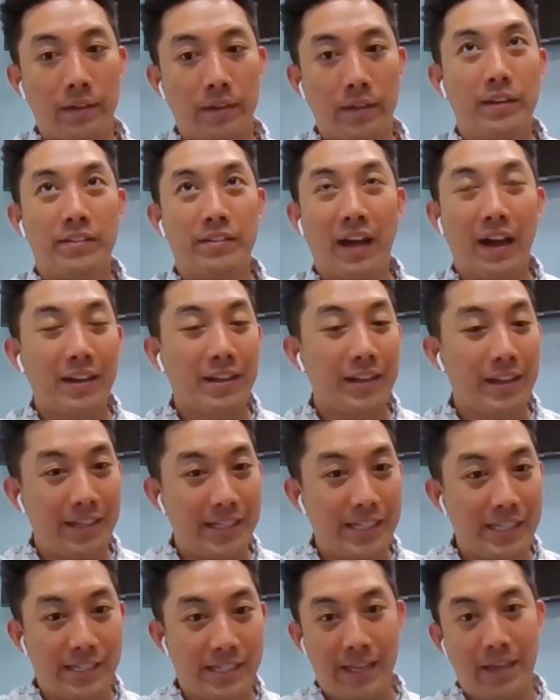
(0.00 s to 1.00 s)
it's not going to
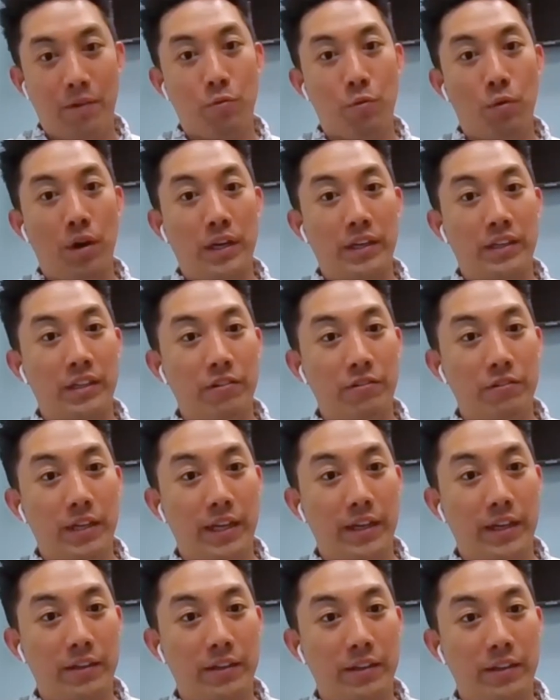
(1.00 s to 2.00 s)
just hit one
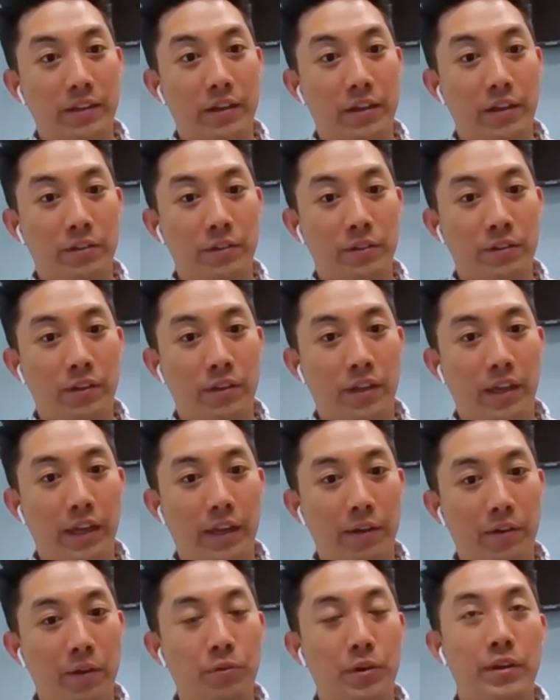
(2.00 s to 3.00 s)
unit,
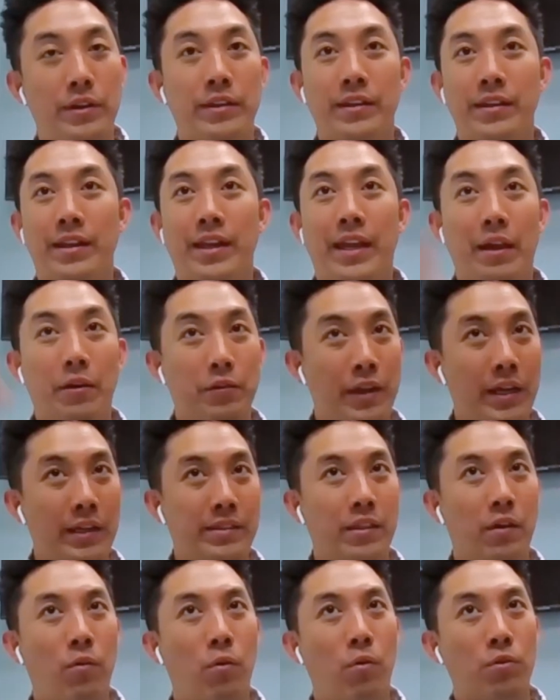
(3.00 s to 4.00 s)
it would hit
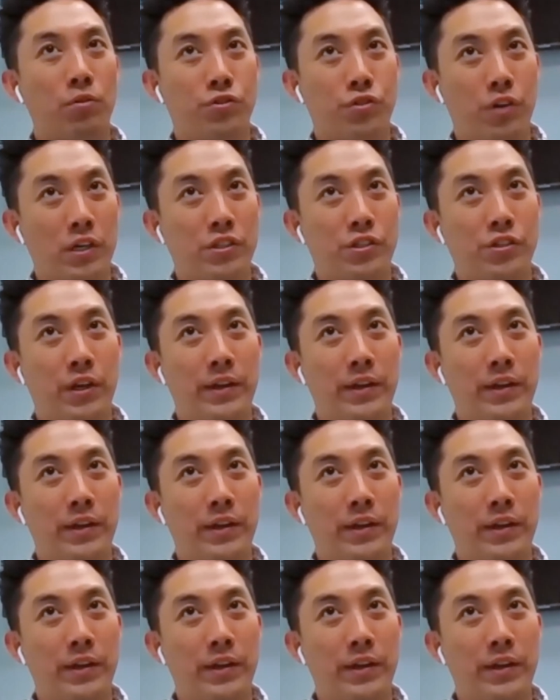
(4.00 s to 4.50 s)
the whole structure.